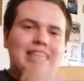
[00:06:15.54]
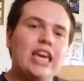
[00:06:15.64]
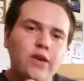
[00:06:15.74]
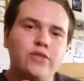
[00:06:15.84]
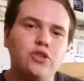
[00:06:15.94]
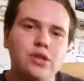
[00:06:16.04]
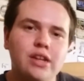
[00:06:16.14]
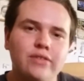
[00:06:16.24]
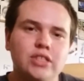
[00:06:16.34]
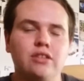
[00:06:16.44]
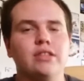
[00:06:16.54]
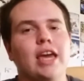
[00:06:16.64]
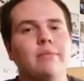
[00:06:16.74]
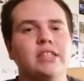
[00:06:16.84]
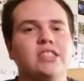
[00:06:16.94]
Thank you for tuning in every single
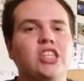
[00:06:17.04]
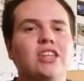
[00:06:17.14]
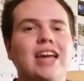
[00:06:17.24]
day. I'm going to see you